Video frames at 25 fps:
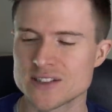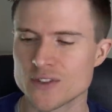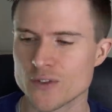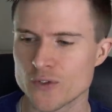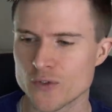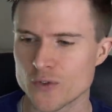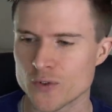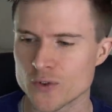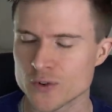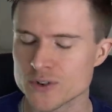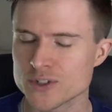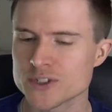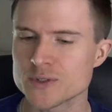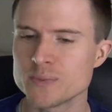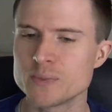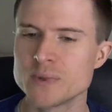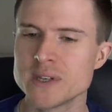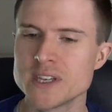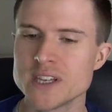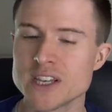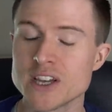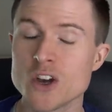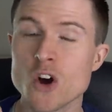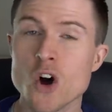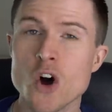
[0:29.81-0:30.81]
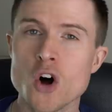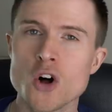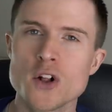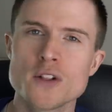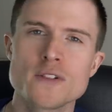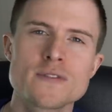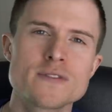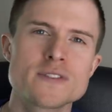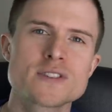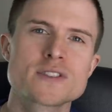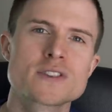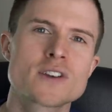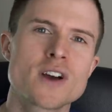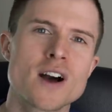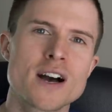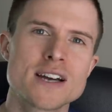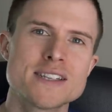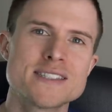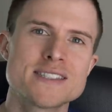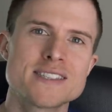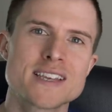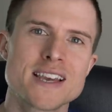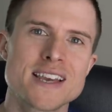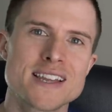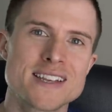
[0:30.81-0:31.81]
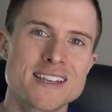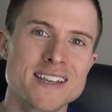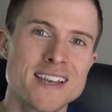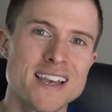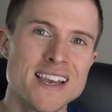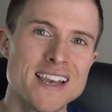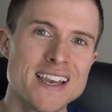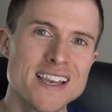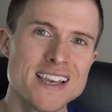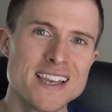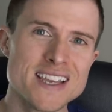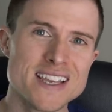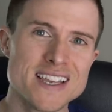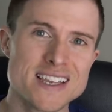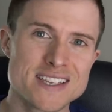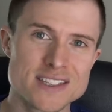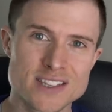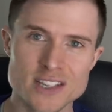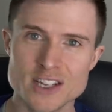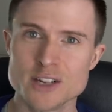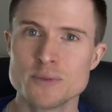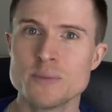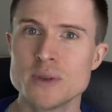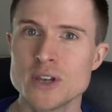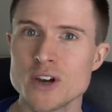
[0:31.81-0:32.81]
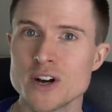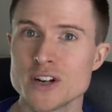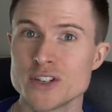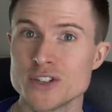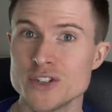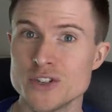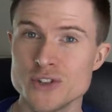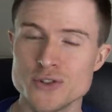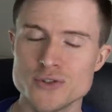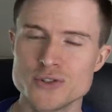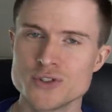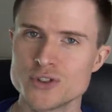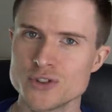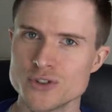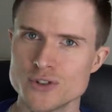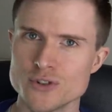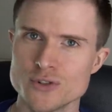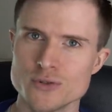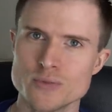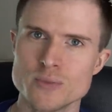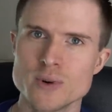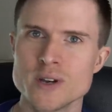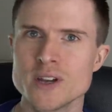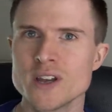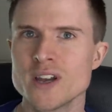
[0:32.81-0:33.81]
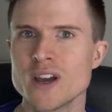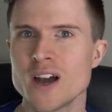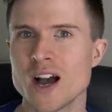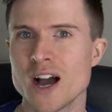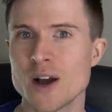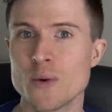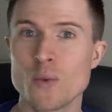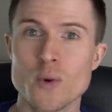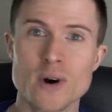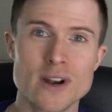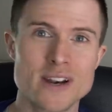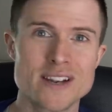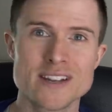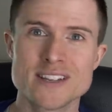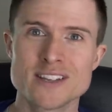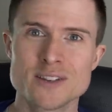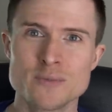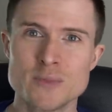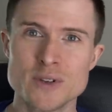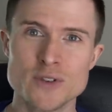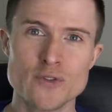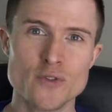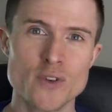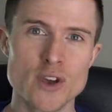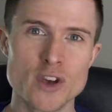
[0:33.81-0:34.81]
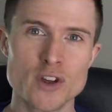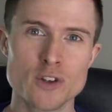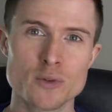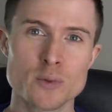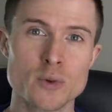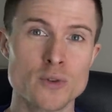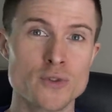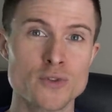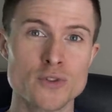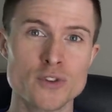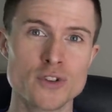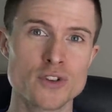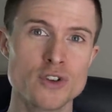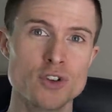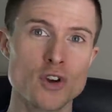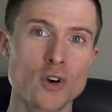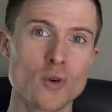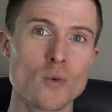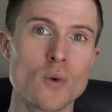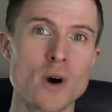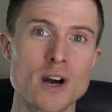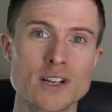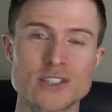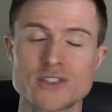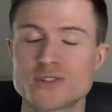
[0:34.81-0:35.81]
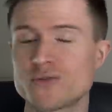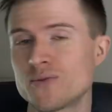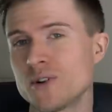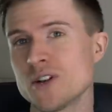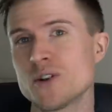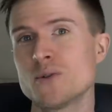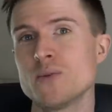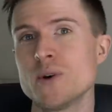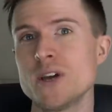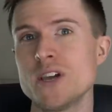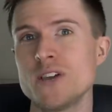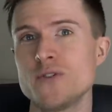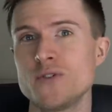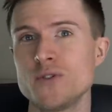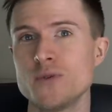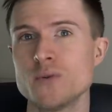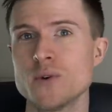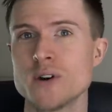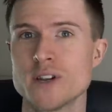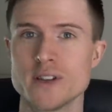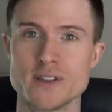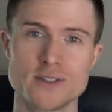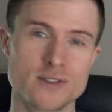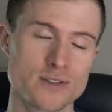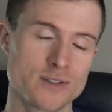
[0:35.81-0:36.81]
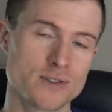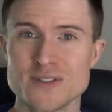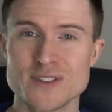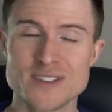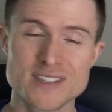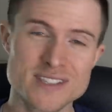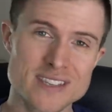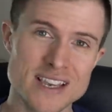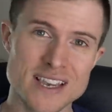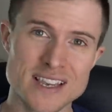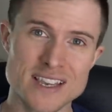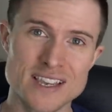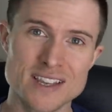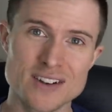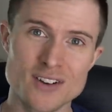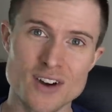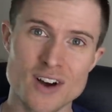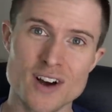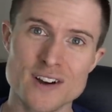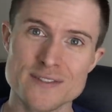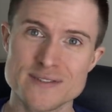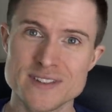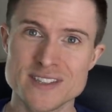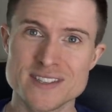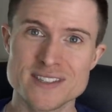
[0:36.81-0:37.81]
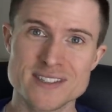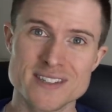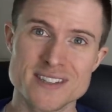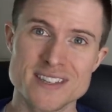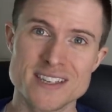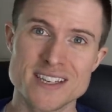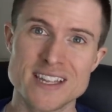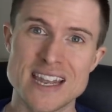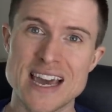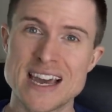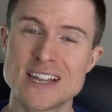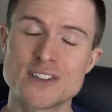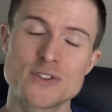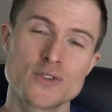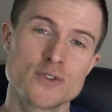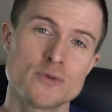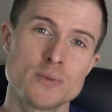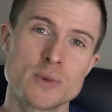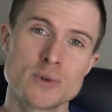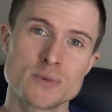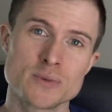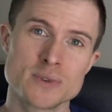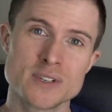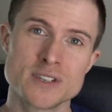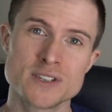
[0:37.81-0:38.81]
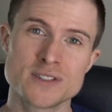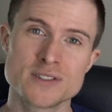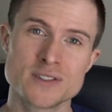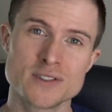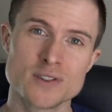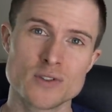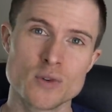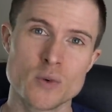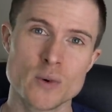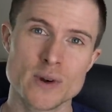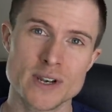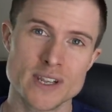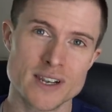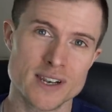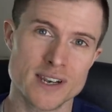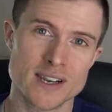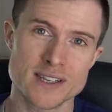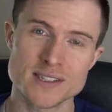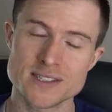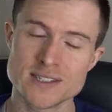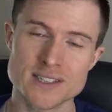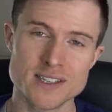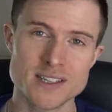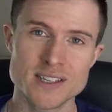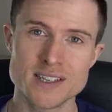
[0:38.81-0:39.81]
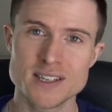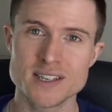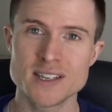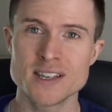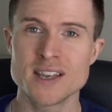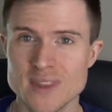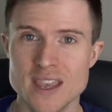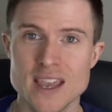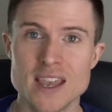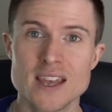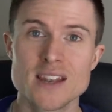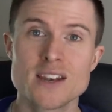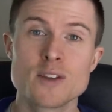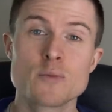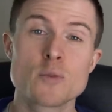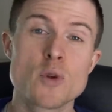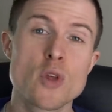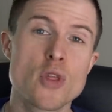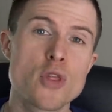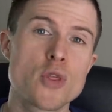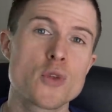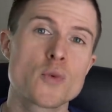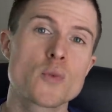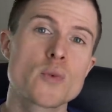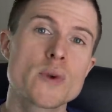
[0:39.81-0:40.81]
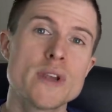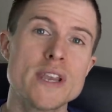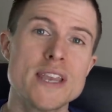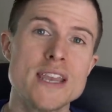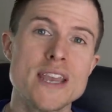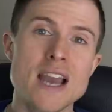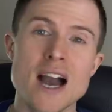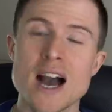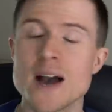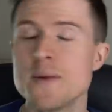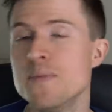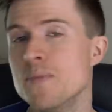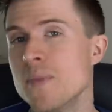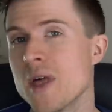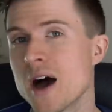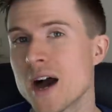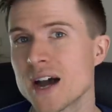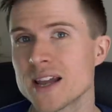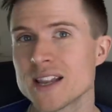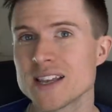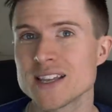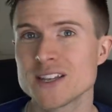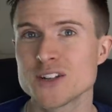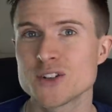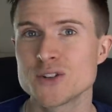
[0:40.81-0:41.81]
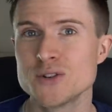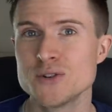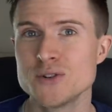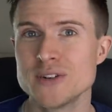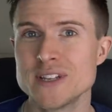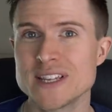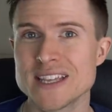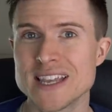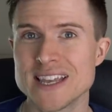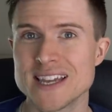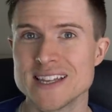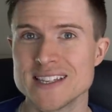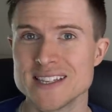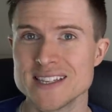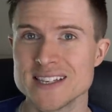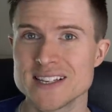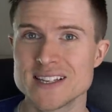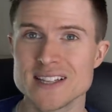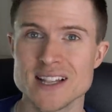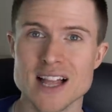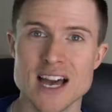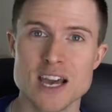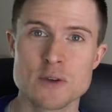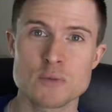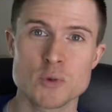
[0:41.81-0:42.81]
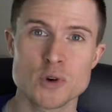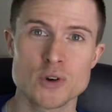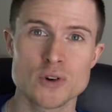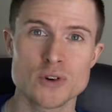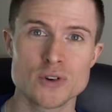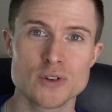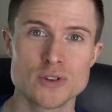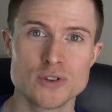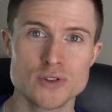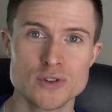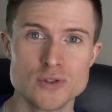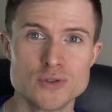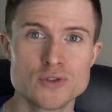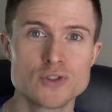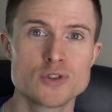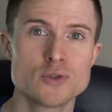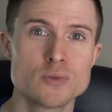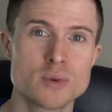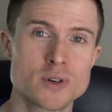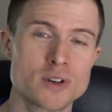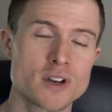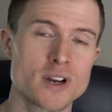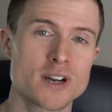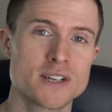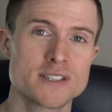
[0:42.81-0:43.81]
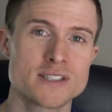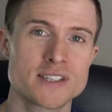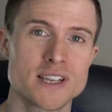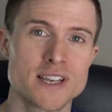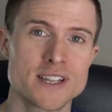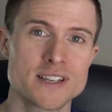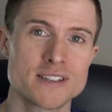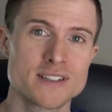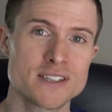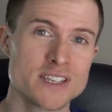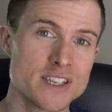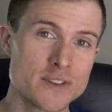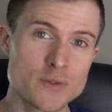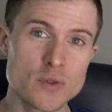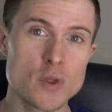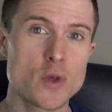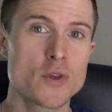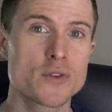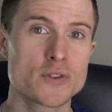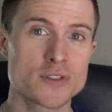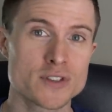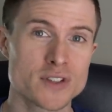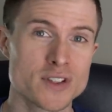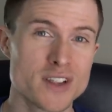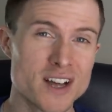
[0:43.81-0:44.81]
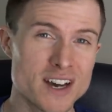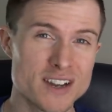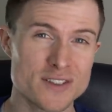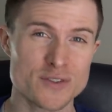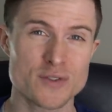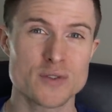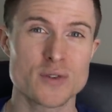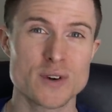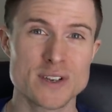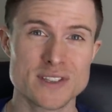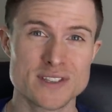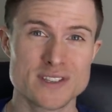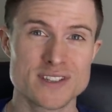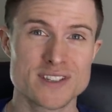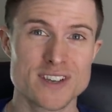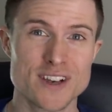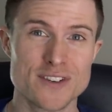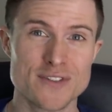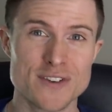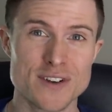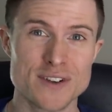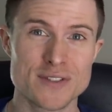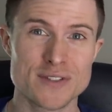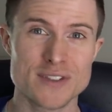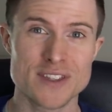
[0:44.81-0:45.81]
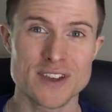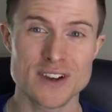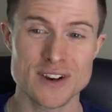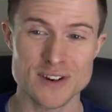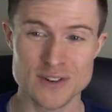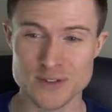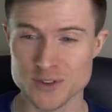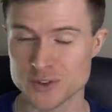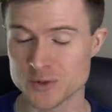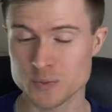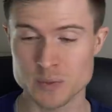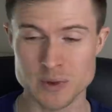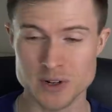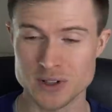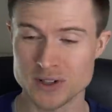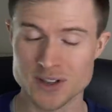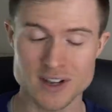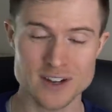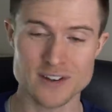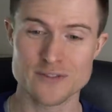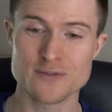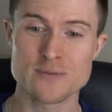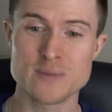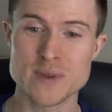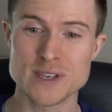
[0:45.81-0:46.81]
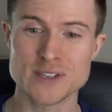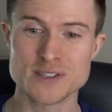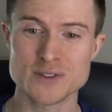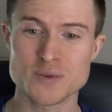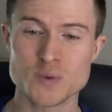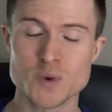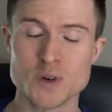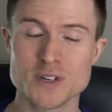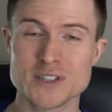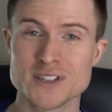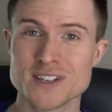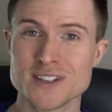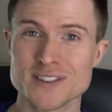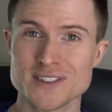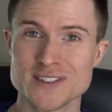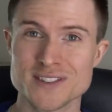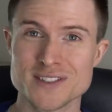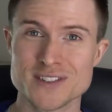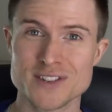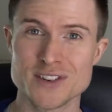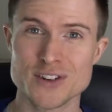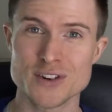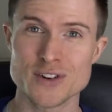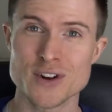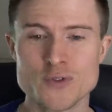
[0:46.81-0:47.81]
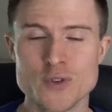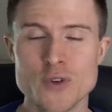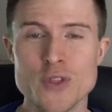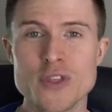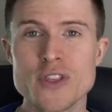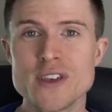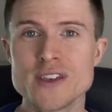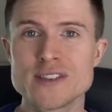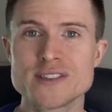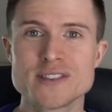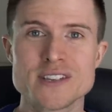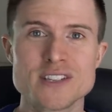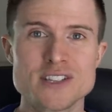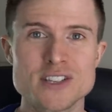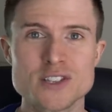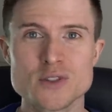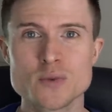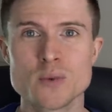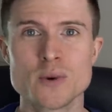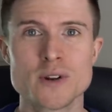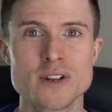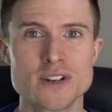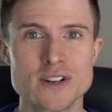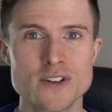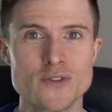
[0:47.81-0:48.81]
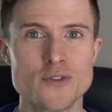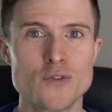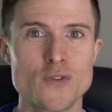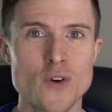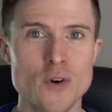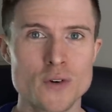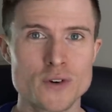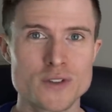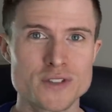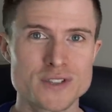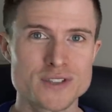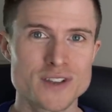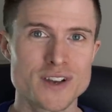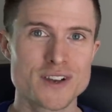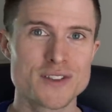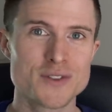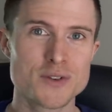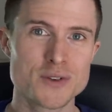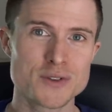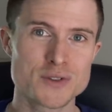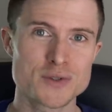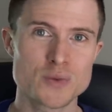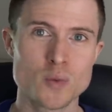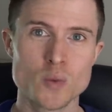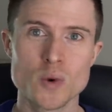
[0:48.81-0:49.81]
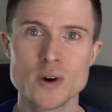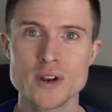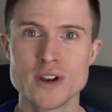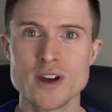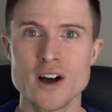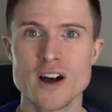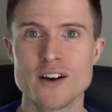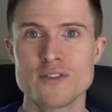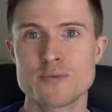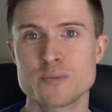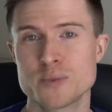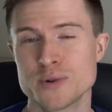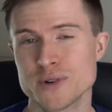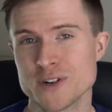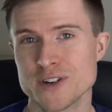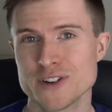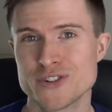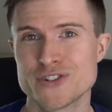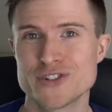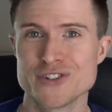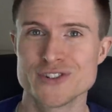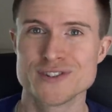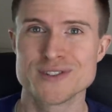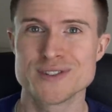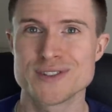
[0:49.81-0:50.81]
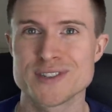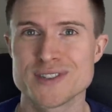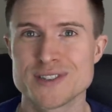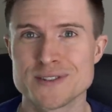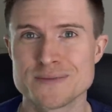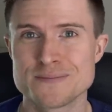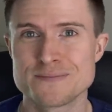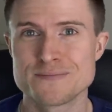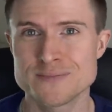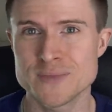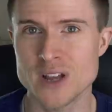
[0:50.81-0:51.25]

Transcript: The first being all of this content is gonna be on YouTube. I wanted it to be available for you to go watch right away if you wanted to. The second, obviously, it had to have been released in 2019. And number three, I'm not including any climber, YouTuber content, even though there's a lot of great stuff out there. There's been a lot of amazing work done this year. For this, I just wanted to focus on those one-off productions.